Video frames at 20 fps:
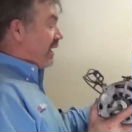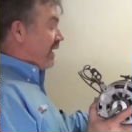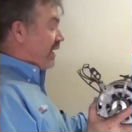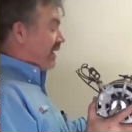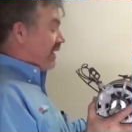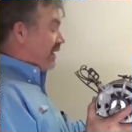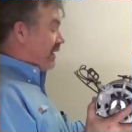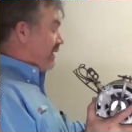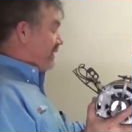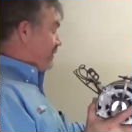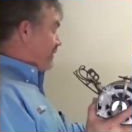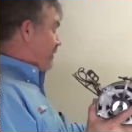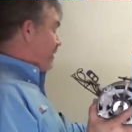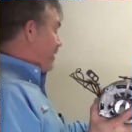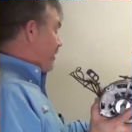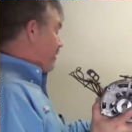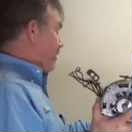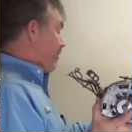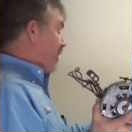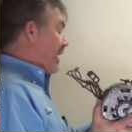is
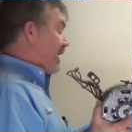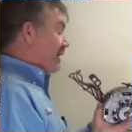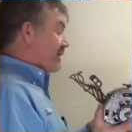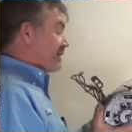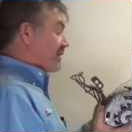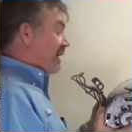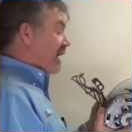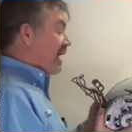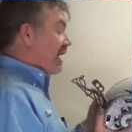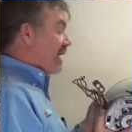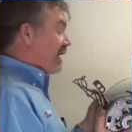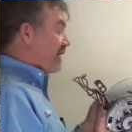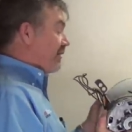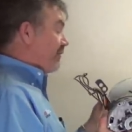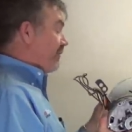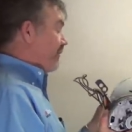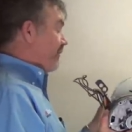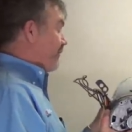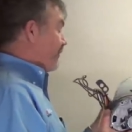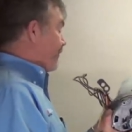on the back
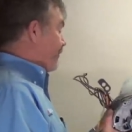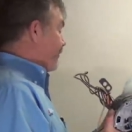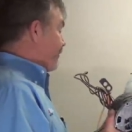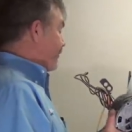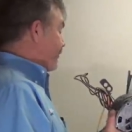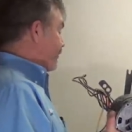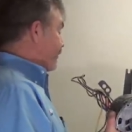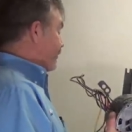side,